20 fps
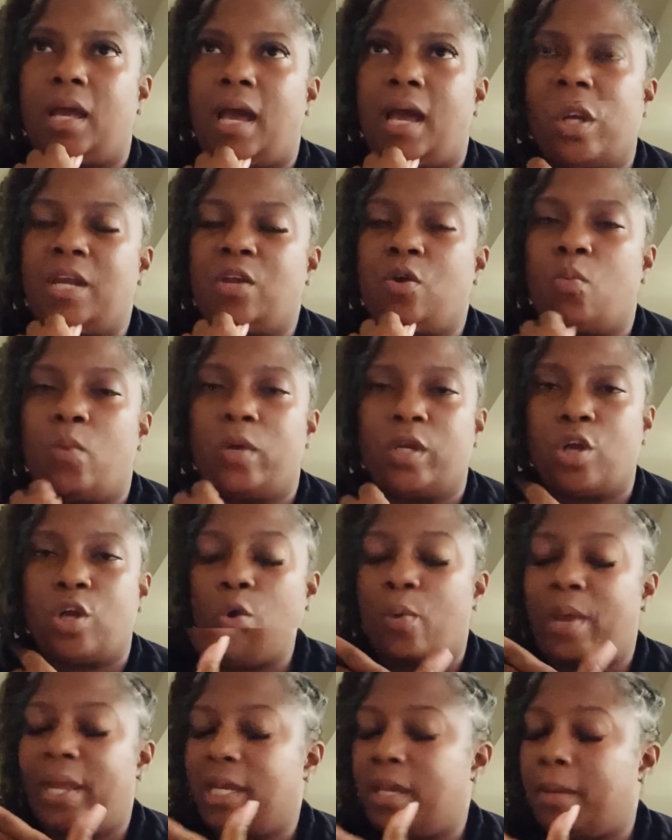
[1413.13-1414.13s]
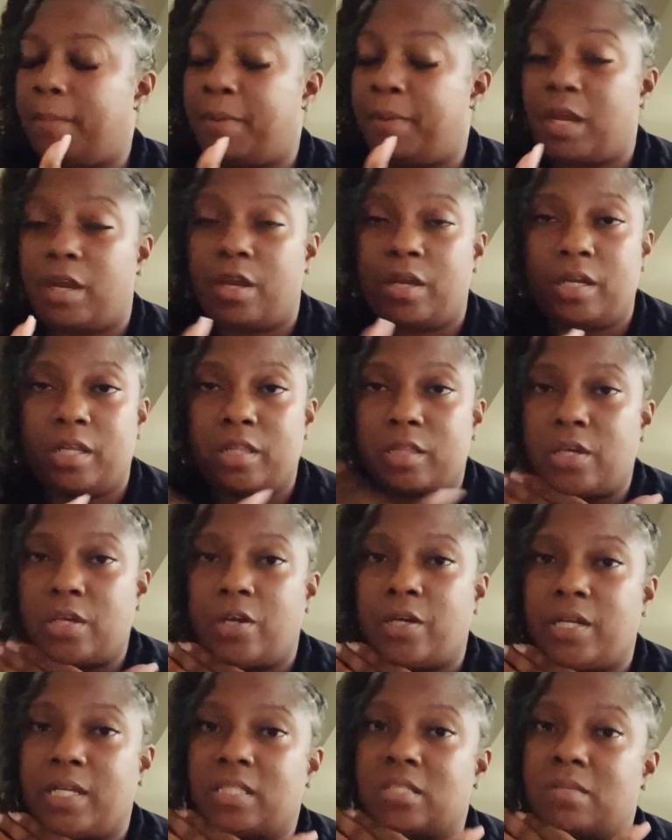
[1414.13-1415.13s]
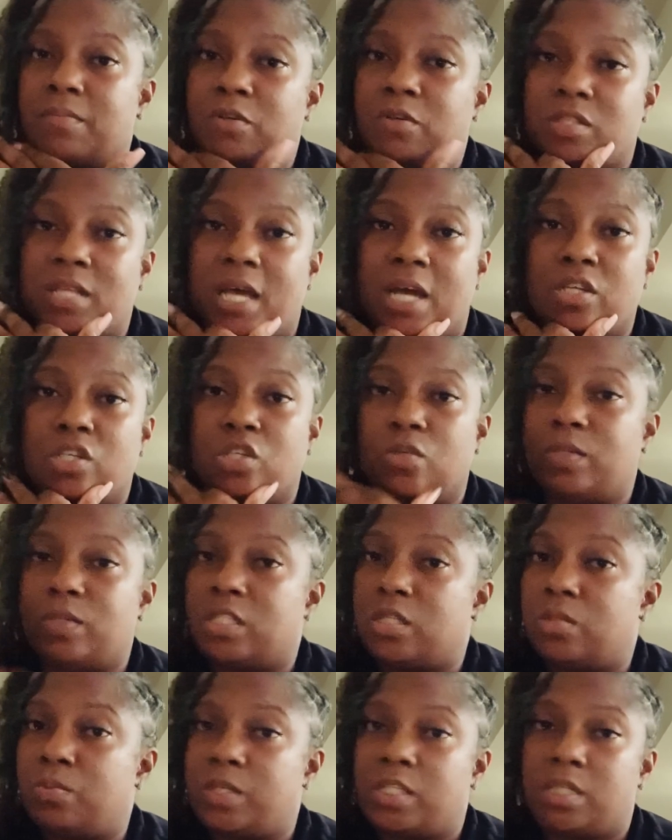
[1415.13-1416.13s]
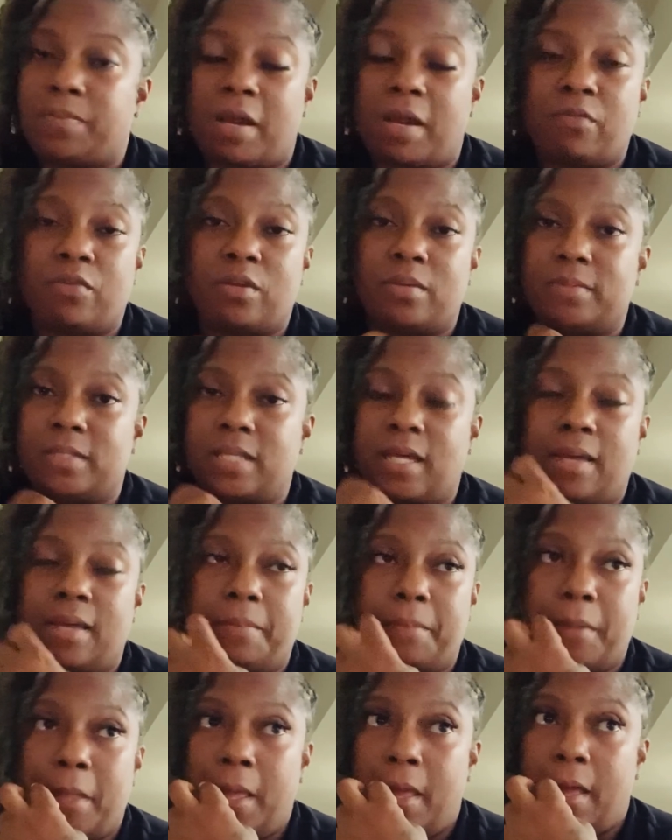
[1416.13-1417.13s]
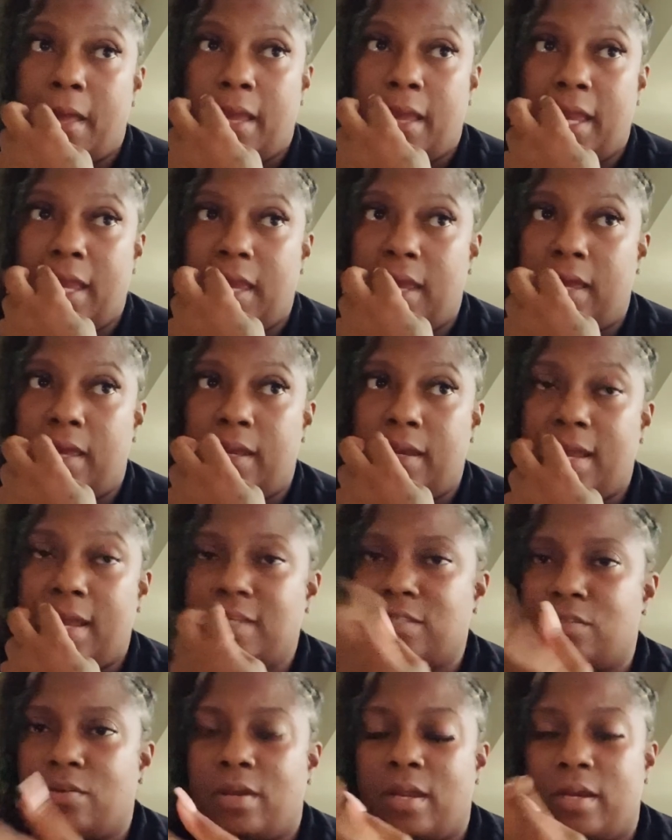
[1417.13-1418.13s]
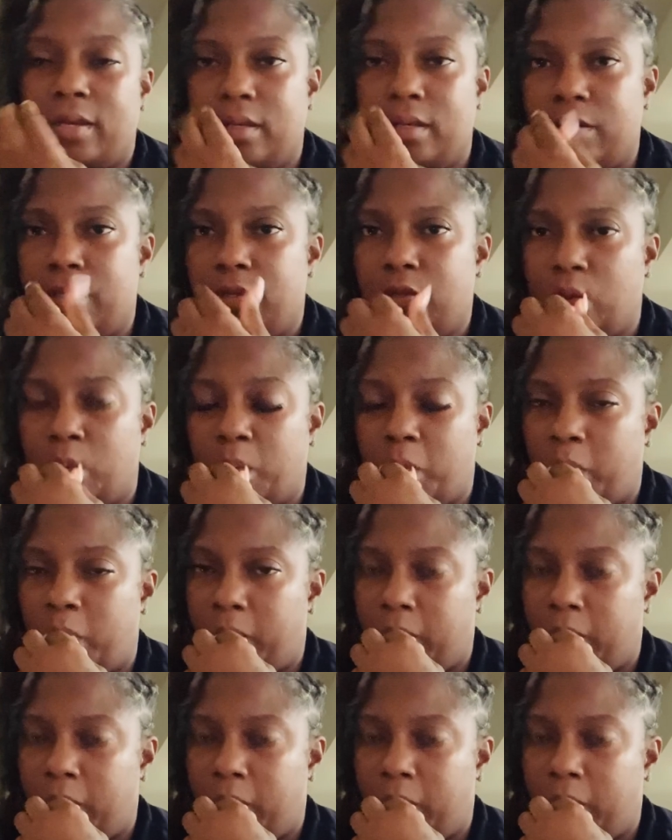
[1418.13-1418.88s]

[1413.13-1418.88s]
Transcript: don't want to go any bigger than 30s. The most I'll do is switch my rims up, and that's all I need to do.